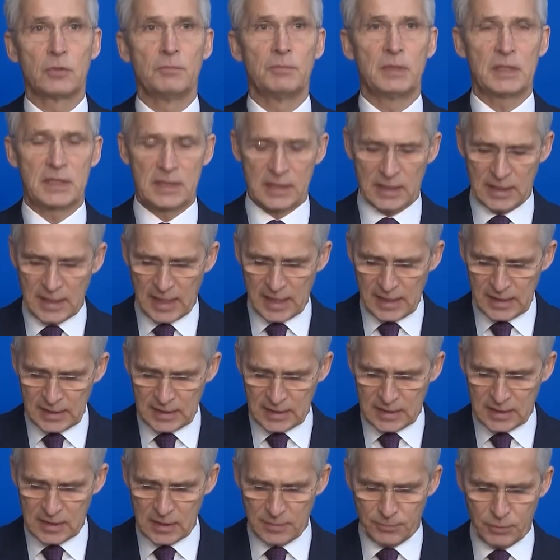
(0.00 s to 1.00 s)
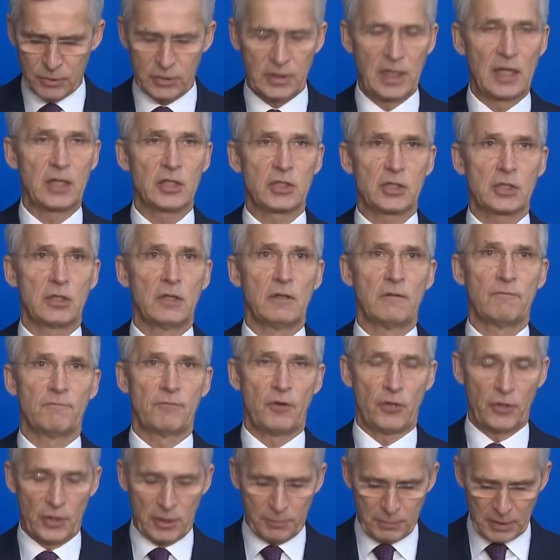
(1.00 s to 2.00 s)
to mitigate potential
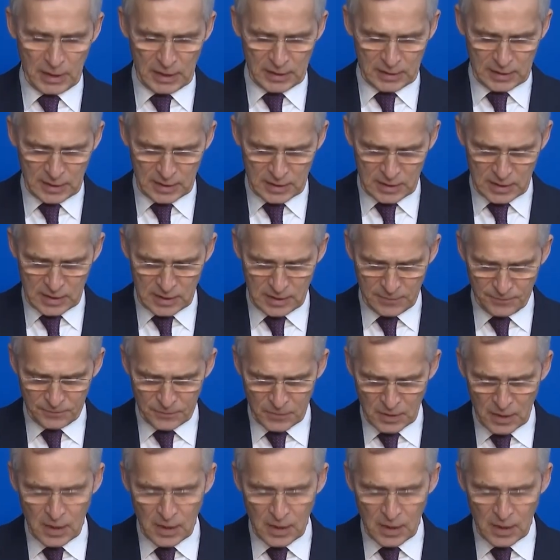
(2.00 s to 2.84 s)
vulnerabilities.